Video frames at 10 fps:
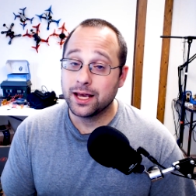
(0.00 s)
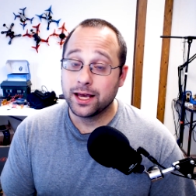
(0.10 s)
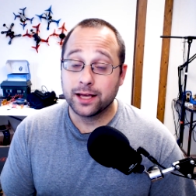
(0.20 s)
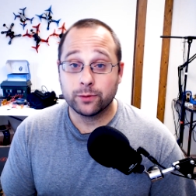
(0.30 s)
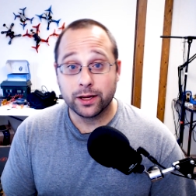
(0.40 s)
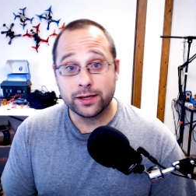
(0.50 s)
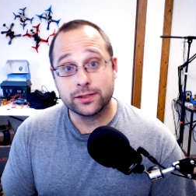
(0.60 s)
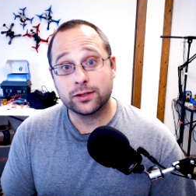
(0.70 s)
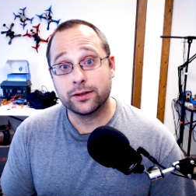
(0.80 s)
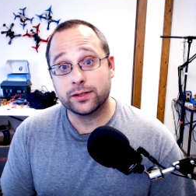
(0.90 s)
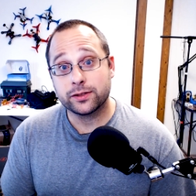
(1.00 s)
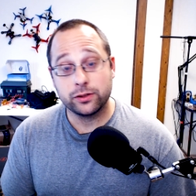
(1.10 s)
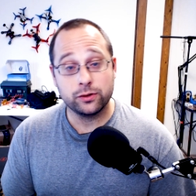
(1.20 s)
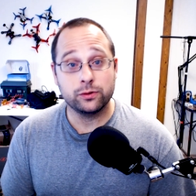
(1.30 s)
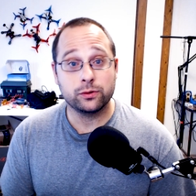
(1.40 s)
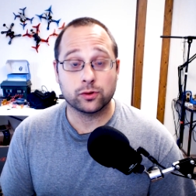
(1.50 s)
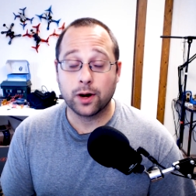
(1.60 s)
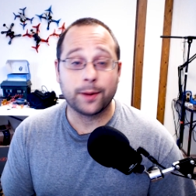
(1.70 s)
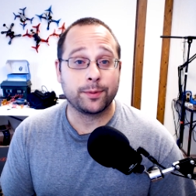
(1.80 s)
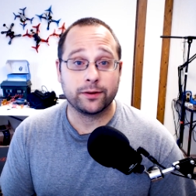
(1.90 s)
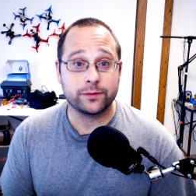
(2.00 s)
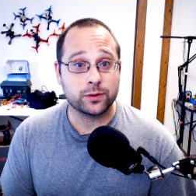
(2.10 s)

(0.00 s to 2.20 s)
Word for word: And when I saw this new crop of